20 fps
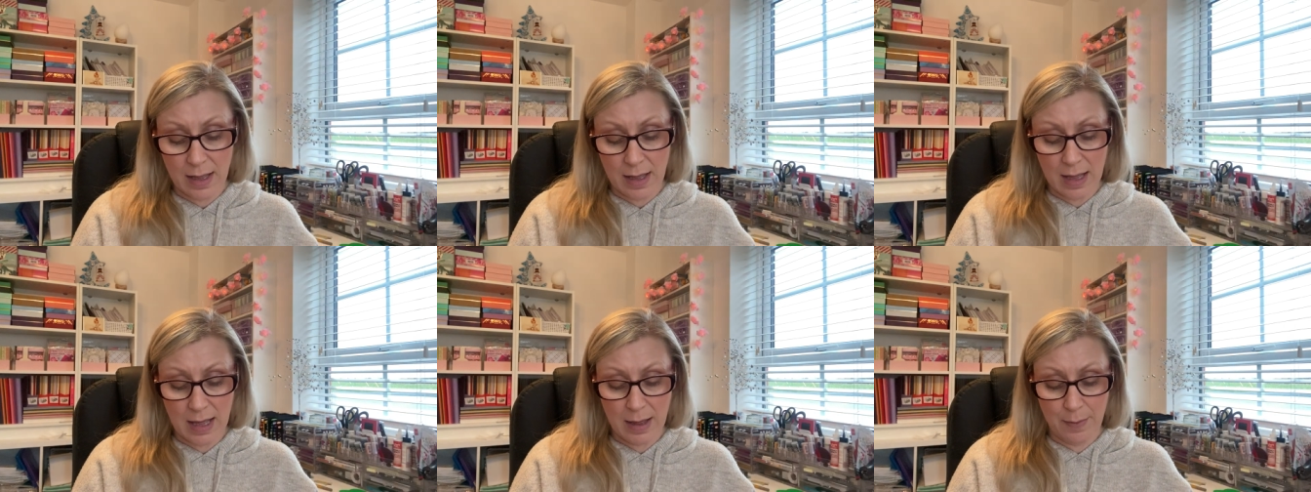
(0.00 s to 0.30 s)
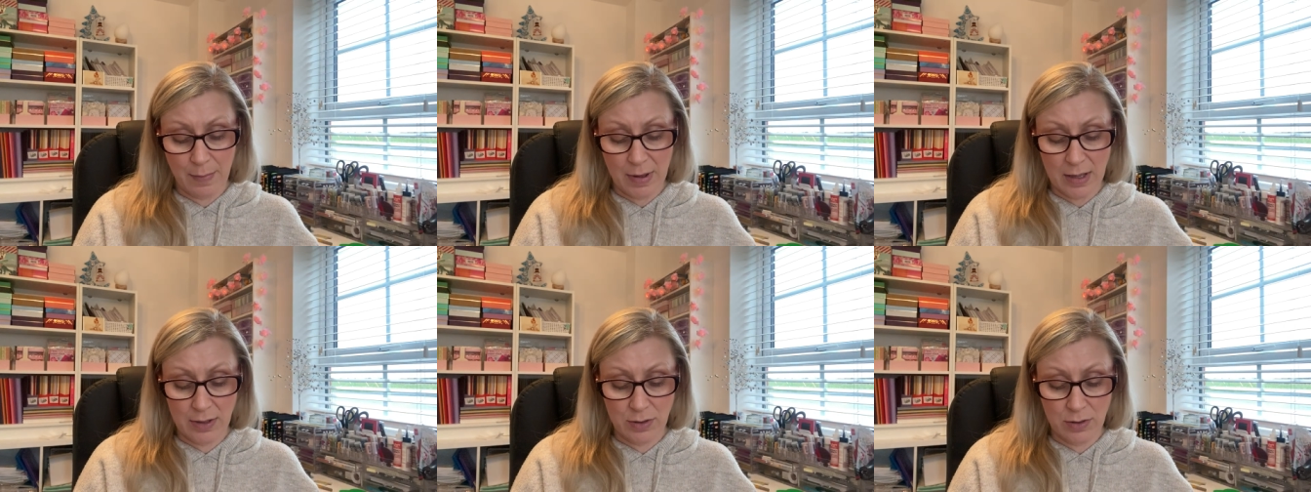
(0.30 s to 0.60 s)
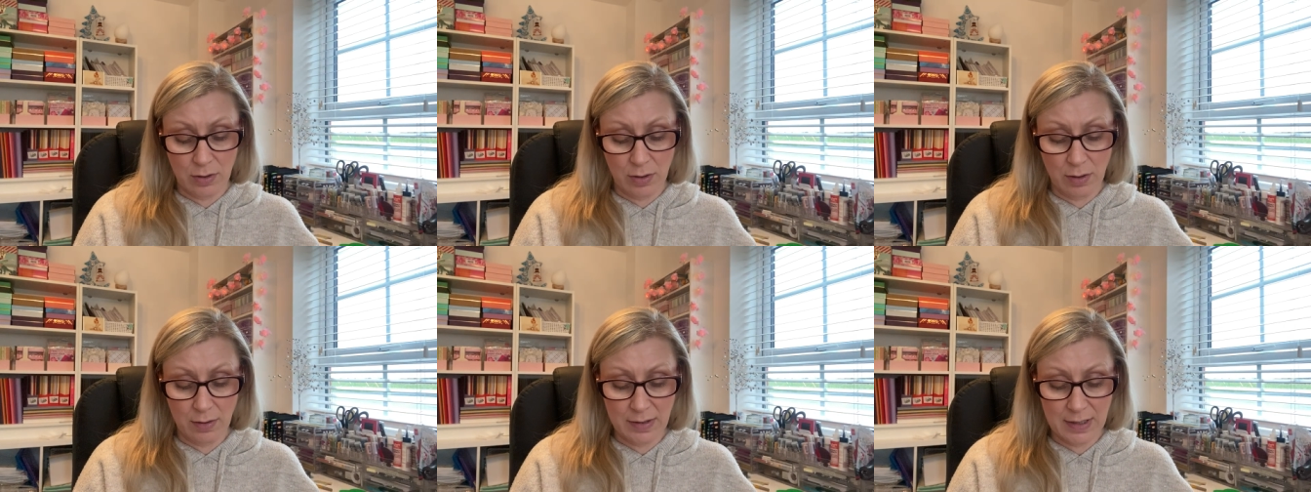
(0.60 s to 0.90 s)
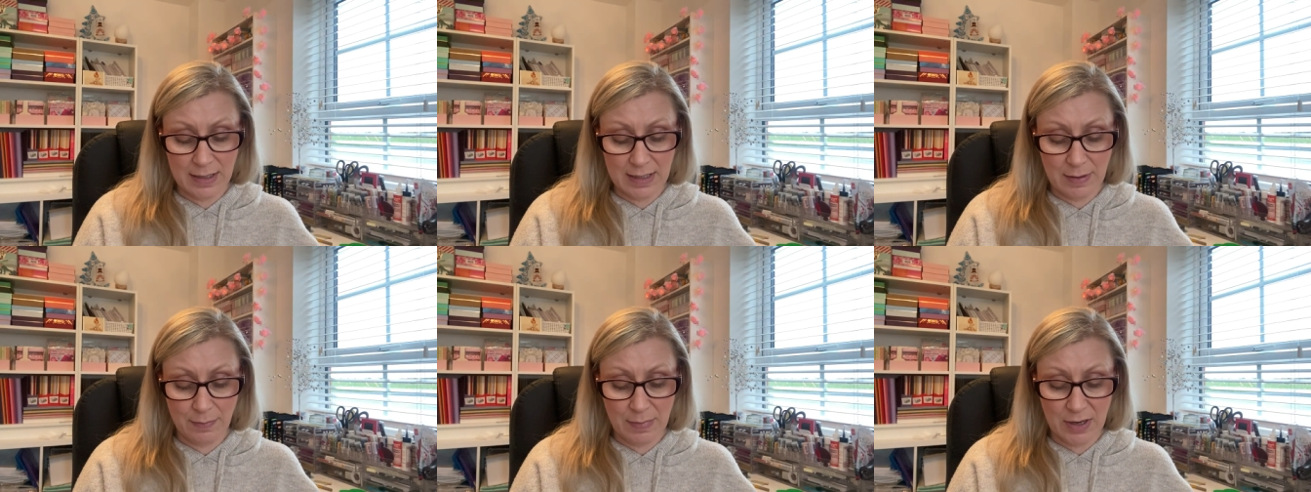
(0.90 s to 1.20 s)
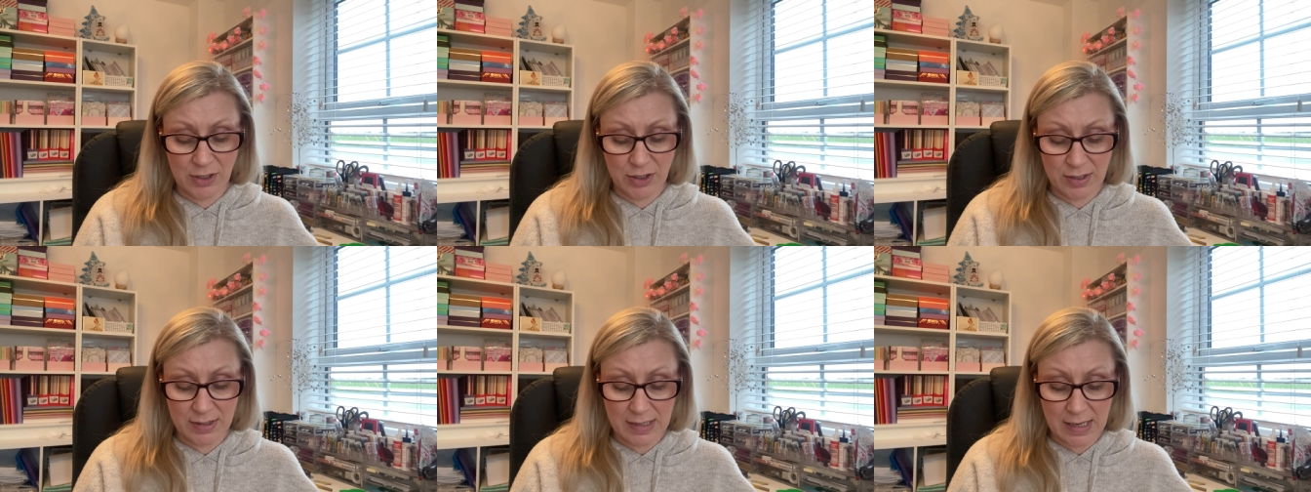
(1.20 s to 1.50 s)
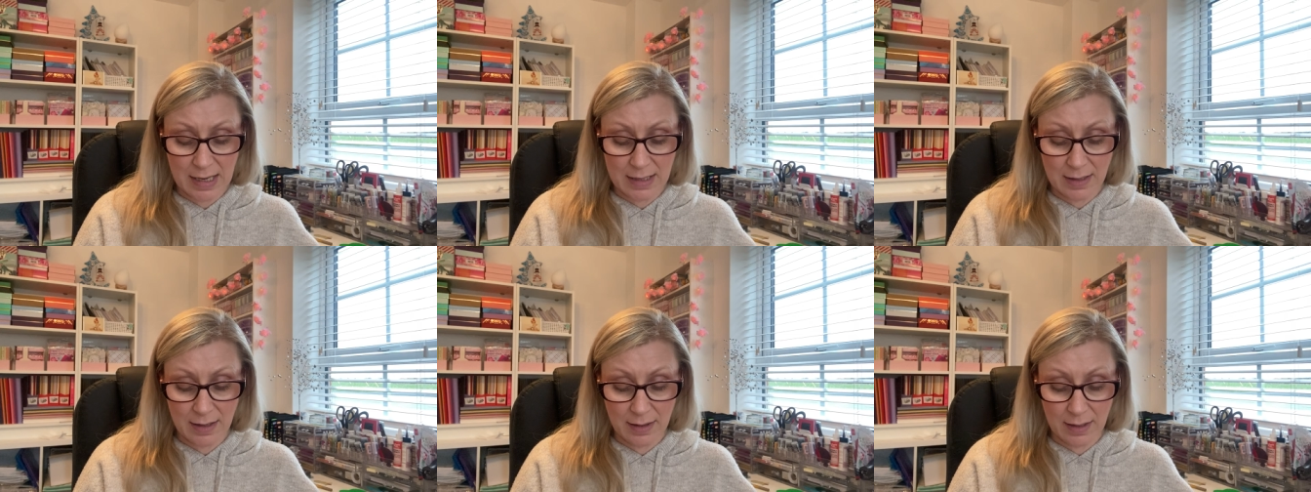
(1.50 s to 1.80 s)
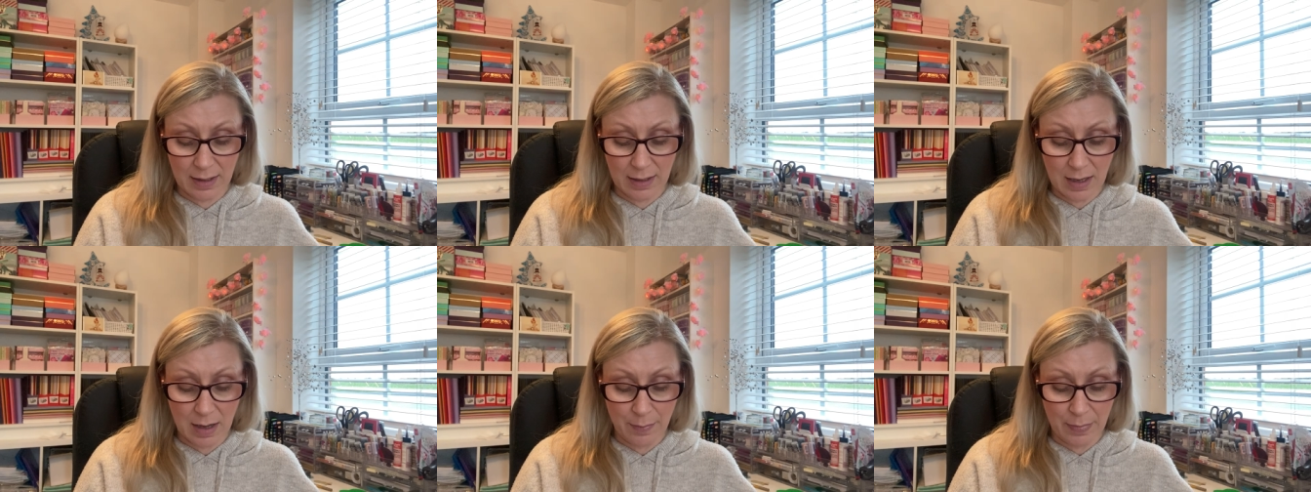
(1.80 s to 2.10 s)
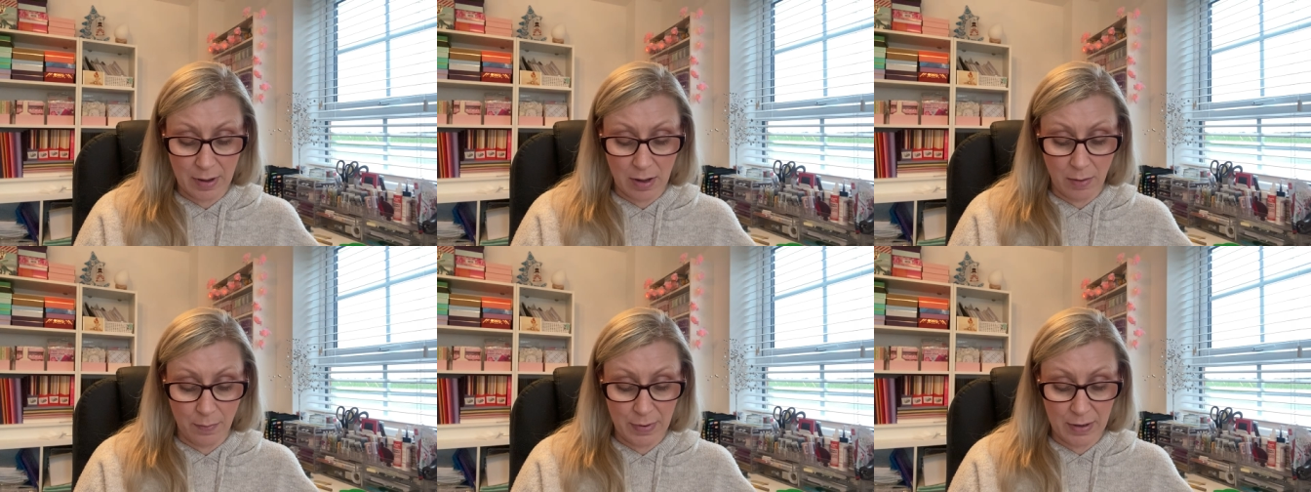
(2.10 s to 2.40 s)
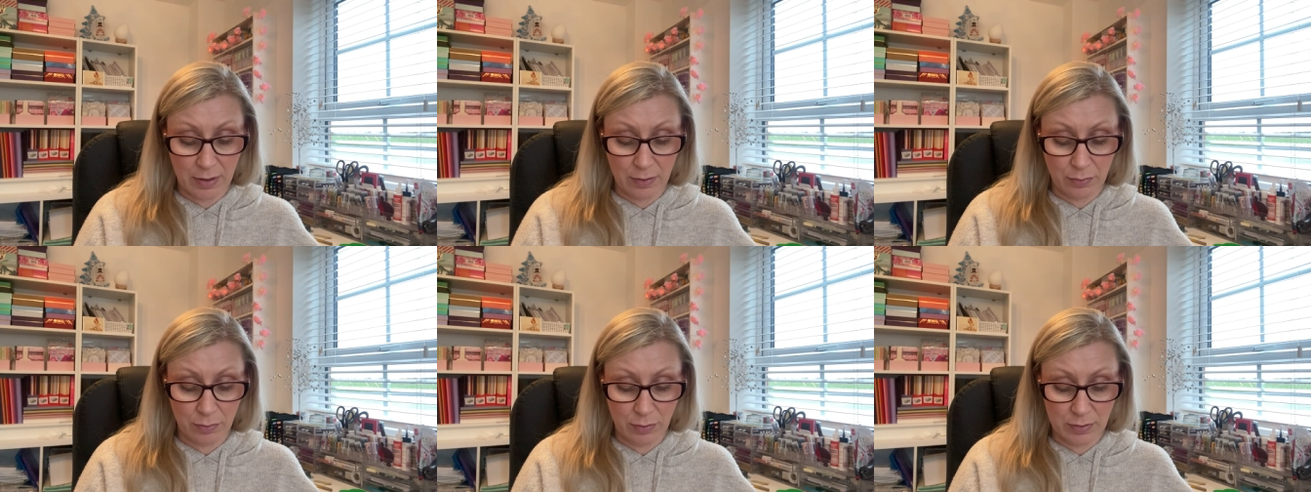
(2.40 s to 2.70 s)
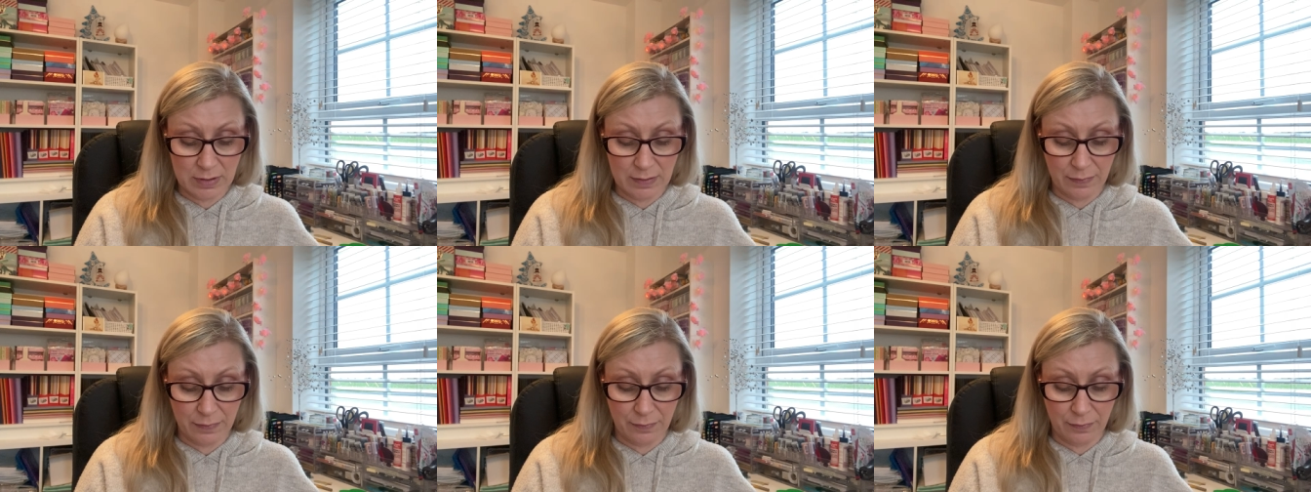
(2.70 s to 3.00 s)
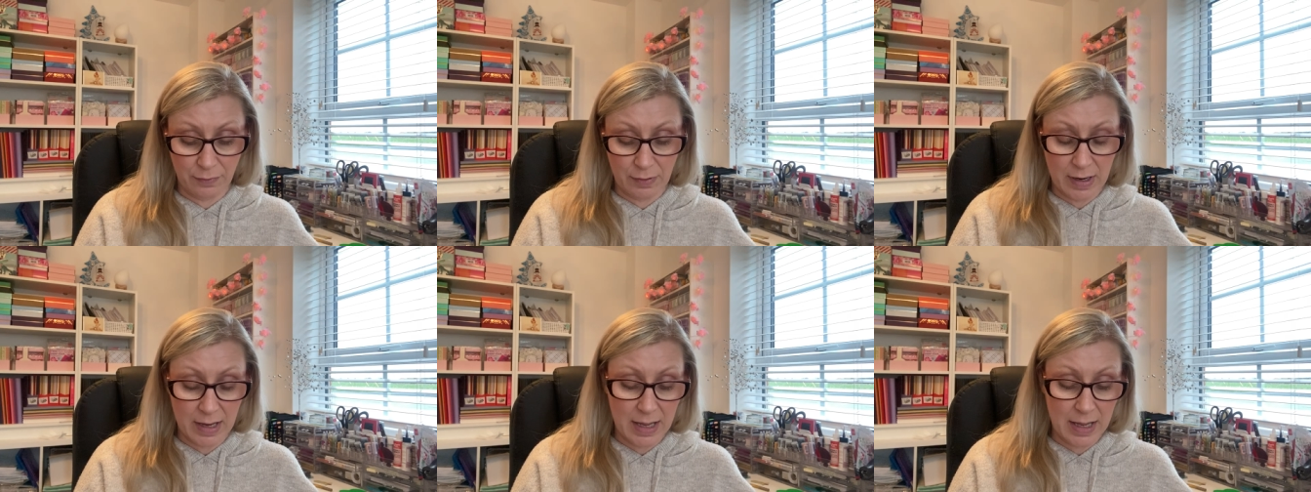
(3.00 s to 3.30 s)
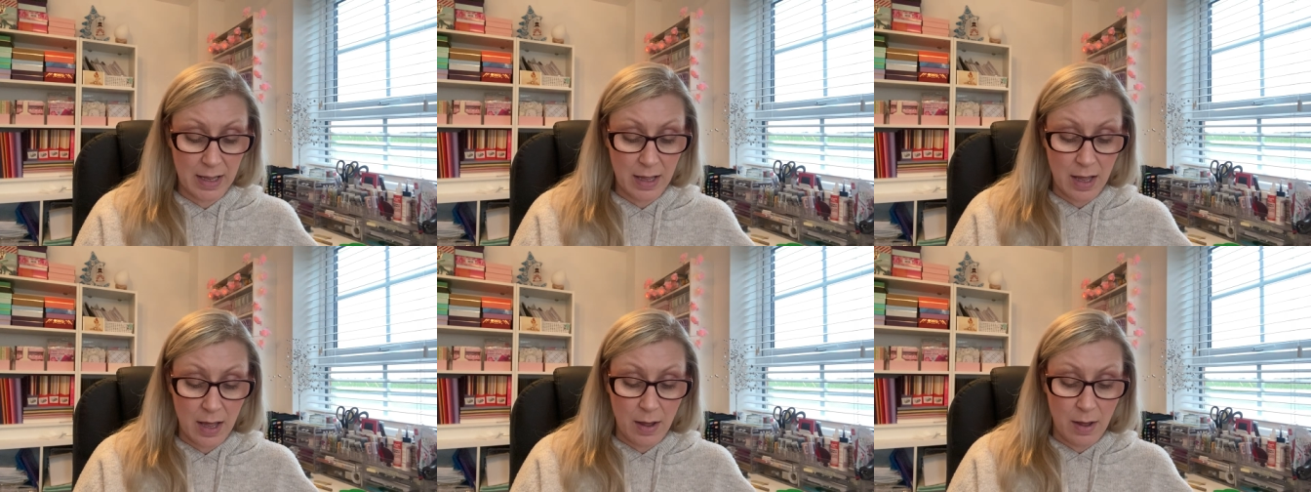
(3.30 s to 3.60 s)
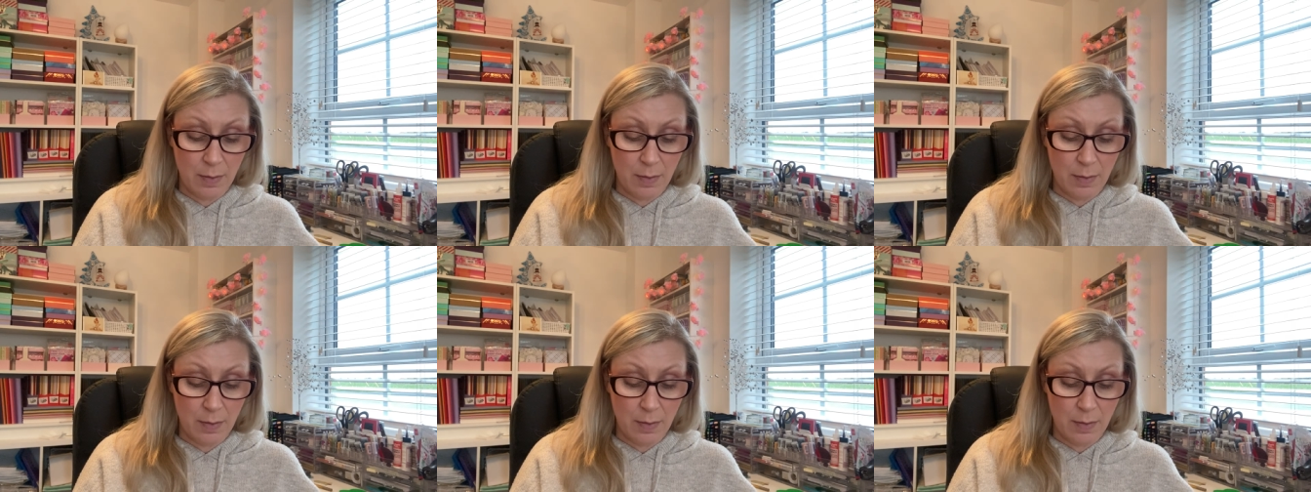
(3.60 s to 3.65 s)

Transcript: I don't think it mentions anything about being cruelty-free,